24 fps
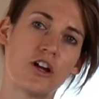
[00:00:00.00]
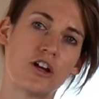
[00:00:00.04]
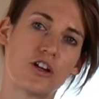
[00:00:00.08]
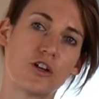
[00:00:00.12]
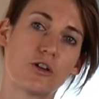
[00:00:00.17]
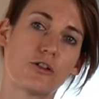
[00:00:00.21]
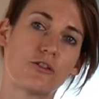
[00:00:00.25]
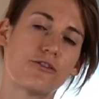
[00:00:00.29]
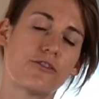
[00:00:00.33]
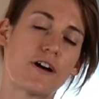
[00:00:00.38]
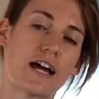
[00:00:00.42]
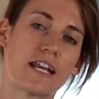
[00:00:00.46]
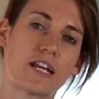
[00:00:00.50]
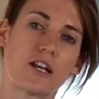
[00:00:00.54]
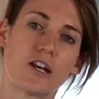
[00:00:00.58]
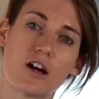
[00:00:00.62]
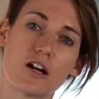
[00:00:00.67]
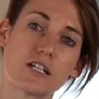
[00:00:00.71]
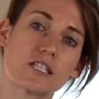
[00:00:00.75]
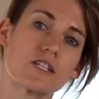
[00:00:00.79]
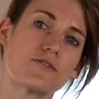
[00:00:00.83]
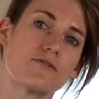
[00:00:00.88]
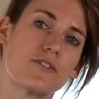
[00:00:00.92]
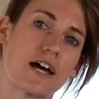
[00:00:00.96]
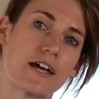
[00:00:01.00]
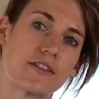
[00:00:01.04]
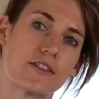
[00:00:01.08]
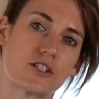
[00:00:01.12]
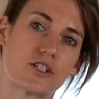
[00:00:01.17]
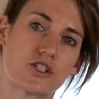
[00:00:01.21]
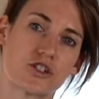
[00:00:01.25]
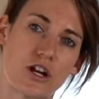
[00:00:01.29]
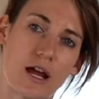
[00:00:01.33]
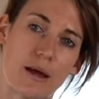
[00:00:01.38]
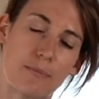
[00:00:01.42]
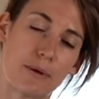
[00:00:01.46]
You'll find lots of other
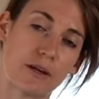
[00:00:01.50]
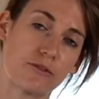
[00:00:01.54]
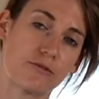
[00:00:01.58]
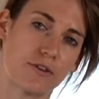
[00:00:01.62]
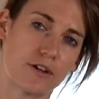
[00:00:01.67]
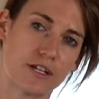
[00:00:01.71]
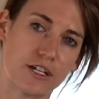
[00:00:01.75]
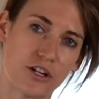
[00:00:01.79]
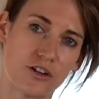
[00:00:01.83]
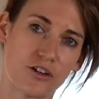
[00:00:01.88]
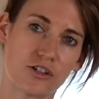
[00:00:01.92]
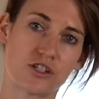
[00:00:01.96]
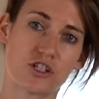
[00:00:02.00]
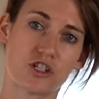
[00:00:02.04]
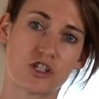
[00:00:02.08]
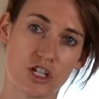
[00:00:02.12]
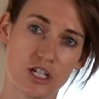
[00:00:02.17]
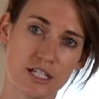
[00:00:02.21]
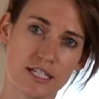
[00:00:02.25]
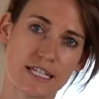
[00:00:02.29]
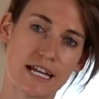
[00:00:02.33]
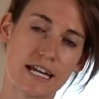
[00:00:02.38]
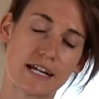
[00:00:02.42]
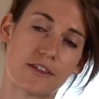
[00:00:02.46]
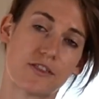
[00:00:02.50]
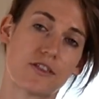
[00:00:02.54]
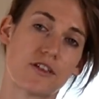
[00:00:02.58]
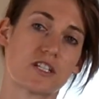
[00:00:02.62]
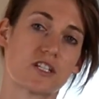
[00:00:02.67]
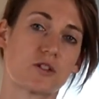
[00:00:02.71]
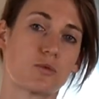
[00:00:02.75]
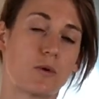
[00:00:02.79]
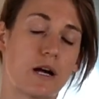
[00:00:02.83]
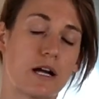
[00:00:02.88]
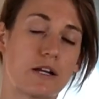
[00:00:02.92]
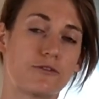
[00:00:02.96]
strapping videos just like
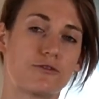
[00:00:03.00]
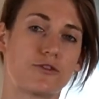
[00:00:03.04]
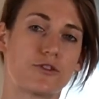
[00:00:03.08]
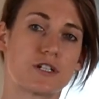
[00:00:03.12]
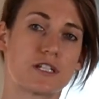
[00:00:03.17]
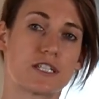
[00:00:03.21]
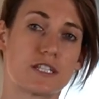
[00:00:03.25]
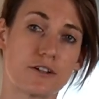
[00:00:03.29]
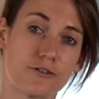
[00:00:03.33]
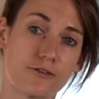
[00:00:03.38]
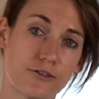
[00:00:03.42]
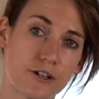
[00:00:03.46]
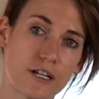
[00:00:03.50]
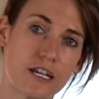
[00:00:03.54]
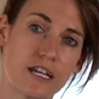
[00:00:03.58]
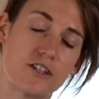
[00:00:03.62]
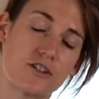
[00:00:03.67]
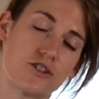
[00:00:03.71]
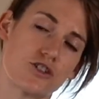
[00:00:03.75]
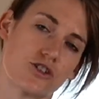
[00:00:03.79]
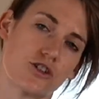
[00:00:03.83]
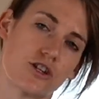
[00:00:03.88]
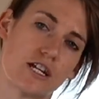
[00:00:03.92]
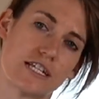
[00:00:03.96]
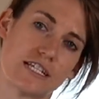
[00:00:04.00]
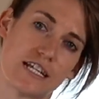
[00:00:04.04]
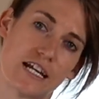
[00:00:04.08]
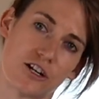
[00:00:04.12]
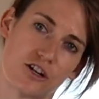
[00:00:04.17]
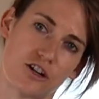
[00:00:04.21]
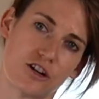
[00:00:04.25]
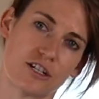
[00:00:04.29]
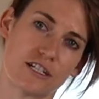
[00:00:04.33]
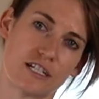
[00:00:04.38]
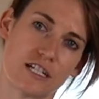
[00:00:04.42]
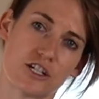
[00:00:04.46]
this one for different injuries
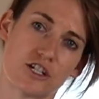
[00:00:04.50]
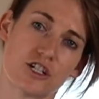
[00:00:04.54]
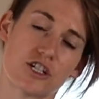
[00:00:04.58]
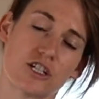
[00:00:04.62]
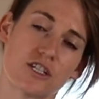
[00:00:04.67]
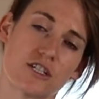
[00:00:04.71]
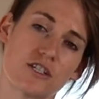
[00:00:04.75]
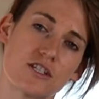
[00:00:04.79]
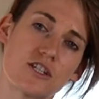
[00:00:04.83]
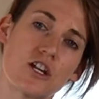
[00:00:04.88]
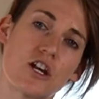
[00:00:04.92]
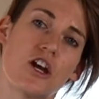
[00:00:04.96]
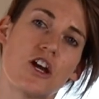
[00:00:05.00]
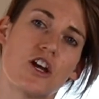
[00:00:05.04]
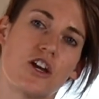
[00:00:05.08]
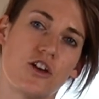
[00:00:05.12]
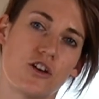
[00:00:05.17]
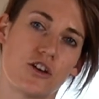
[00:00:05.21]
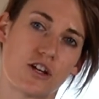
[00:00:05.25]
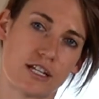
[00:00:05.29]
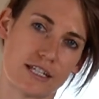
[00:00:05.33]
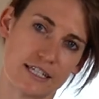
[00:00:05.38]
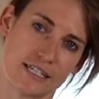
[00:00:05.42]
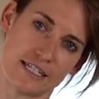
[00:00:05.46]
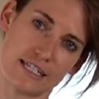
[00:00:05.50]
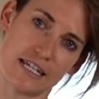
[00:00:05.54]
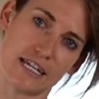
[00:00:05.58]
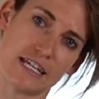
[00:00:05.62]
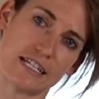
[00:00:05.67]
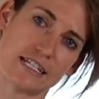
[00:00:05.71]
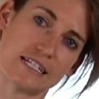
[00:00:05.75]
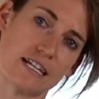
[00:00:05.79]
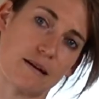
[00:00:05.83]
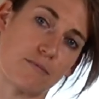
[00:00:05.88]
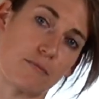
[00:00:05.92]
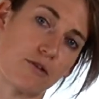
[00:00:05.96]
and conditions. You can
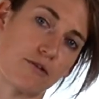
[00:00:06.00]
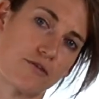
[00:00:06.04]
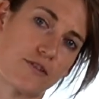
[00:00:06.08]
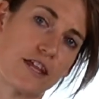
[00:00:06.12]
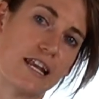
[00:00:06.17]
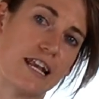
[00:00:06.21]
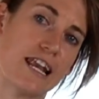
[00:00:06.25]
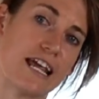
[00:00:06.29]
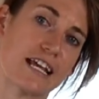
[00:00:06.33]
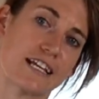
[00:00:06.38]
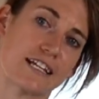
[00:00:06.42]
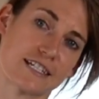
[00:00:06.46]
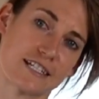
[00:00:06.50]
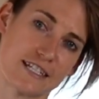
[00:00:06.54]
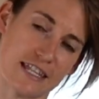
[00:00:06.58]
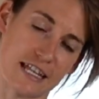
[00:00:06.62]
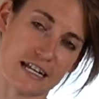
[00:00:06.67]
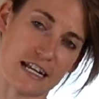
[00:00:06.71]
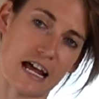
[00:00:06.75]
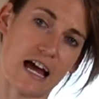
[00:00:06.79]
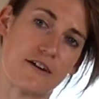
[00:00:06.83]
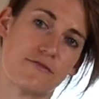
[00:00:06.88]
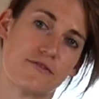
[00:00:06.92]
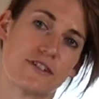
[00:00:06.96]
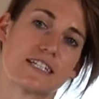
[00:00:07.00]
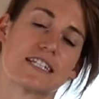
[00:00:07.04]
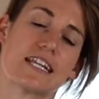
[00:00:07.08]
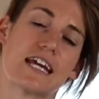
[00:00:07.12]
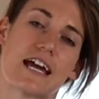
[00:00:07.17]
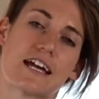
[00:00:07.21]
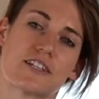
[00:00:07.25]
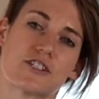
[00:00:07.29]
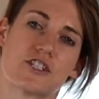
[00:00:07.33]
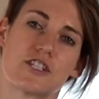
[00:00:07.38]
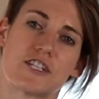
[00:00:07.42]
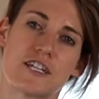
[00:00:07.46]
see some of the links that I've
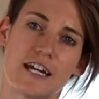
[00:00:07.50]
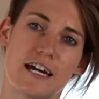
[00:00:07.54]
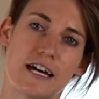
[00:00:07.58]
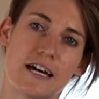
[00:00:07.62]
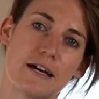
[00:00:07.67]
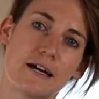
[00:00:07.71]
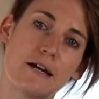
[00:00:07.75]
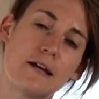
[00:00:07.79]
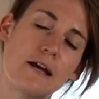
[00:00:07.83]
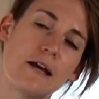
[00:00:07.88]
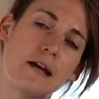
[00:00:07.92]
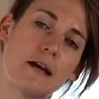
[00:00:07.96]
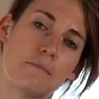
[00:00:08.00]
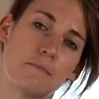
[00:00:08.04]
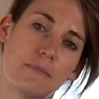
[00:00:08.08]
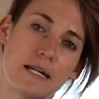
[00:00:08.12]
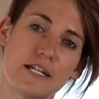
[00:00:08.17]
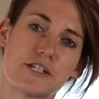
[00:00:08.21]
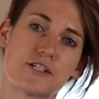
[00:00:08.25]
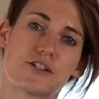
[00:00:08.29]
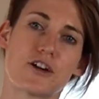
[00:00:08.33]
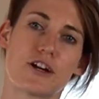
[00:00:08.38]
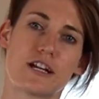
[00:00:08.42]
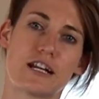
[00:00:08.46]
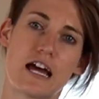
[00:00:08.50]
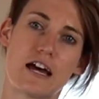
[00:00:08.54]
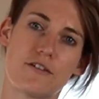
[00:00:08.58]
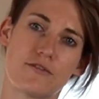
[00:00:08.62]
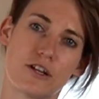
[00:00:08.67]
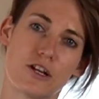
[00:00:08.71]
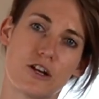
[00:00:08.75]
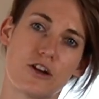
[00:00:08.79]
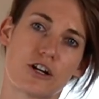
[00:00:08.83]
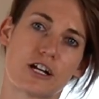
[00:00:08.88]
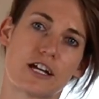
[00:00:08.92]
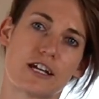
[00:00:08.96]
attached here. Please go and have
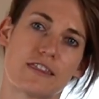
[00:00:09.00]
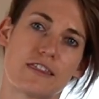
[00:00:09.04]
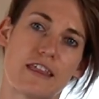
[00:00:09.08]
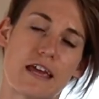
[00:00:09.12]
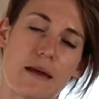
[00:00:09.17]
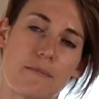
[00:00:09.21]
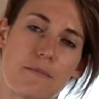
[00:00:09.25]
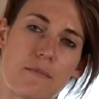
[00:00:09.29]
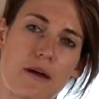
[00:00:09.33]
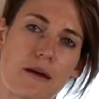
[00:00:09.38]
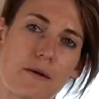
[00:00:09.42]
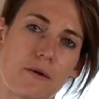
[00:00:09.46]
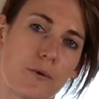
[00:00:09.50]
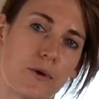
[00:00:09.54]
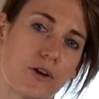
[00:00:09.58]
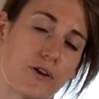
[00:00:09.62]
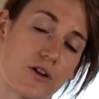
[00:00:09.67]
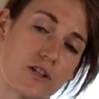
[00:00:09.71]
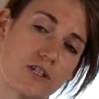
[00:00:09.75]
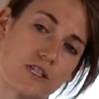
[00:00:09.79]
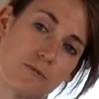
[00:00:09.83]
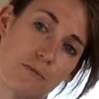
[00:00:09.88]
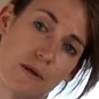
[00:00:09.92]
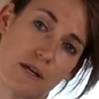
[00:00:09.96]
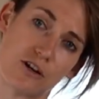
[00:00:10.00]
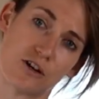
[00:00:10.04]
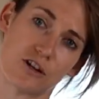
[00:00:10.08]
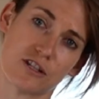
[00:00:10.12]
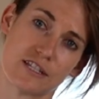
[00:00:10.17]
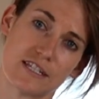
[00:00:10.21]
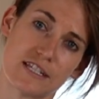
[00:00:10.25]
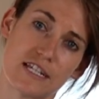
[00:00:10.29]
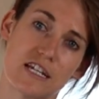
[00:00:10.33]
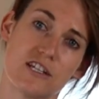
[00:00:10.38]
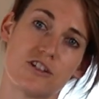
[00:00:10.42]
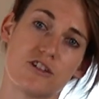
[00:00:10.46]
a look at them. We're going to be
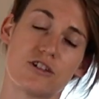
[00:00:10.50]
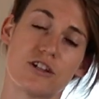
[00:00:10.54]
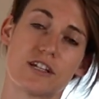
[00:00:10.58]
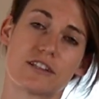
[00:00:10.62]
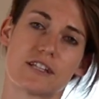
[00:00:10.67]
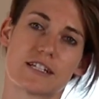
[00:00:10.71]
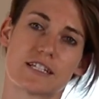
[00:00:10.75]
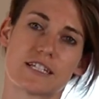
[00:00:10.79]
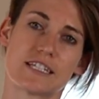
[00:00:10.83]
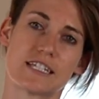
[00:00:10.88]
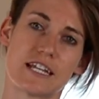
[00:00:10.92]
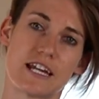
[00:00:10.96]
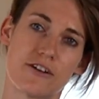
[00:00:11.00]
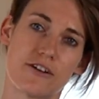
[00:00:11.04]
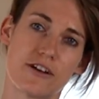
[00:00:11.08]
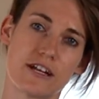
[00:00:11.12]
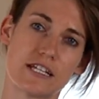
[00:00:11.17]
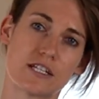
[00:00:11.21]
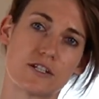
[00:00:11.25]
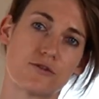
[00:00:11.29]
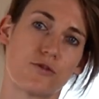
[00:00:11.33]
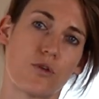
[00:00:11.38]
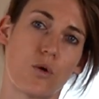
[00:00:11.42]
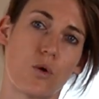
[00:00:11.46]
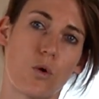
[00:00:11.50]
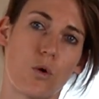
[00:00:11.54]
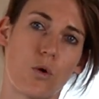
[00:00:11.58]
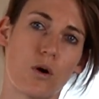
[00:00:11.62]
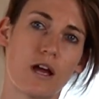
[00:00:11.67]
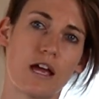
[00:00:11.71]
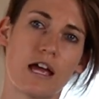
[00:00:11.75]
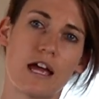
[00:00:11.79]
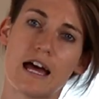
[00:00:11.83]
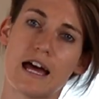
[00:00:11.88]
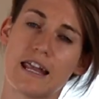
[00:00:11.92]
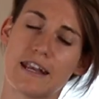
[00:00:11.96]
continuing this series for
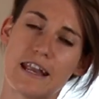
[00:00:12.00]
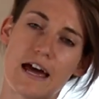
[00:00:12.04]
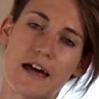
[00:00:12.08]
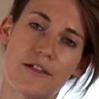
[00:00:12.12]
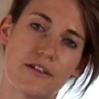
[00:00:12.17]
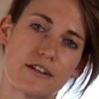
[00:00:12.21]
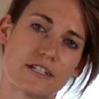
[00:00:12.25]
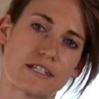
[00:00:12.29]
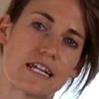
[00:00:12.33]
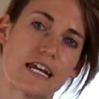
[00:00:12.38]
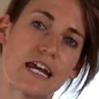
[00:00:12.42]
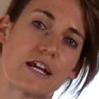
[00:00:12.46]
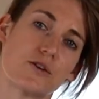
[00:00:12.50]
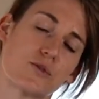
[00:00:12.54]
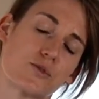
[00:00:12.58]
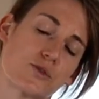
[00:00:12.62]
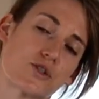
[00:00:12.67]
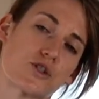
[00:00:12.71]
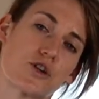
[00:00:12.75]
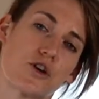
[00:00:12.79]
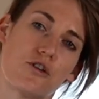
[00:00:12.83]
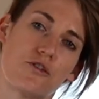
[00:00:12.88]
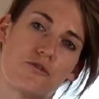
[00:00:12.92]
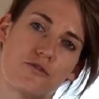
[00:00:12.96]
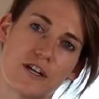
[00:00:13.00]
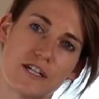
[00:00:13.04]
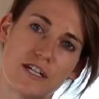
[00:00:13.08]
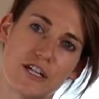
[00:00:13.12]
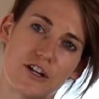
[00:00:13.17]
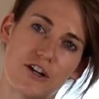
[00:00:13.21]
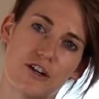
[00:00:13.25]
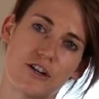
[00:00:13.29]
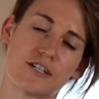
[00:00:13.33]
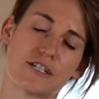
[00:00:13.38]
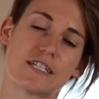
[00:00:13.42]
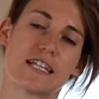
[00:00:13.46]
another ten or so
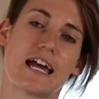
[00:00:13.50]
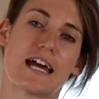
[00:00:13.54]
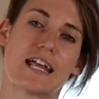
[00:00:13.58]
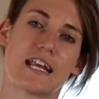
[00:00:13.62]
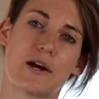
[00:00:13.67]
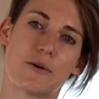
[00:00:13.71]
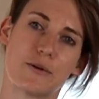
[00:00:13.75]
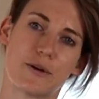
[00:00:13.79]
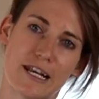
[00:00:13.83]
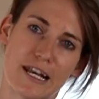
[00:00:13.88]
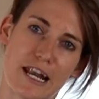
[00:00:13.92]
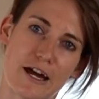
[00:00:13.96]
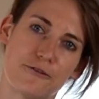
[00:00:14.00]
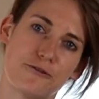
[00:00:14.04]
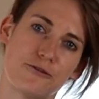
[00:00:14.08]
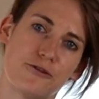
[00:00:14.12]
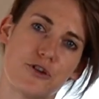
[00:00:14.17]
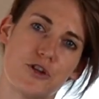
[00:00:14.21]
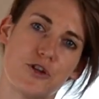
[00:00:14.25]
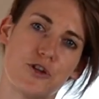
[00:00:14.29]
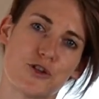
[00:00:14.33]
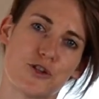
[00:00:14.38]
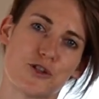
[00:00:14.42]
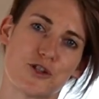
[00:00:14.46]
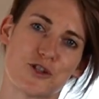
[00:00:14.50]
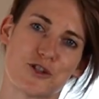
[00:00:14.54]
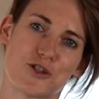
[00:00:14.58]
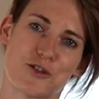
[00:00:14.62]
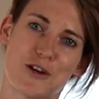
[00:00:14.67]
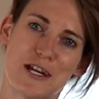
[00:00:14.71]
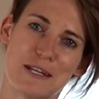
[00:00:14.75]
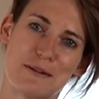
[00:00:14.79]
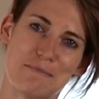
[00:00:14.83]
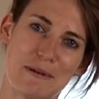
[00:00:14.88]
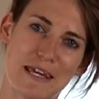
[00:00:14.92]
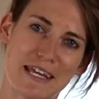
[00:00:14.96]
videos, and I would love for you to
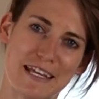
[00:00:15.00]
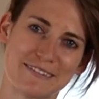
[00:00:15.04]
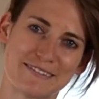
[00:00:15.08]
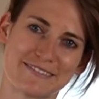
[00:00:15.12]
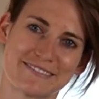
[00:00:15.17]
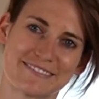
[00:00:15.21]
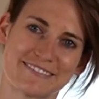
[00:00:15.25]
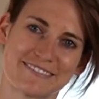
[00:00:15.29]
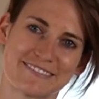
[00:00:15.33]
join me.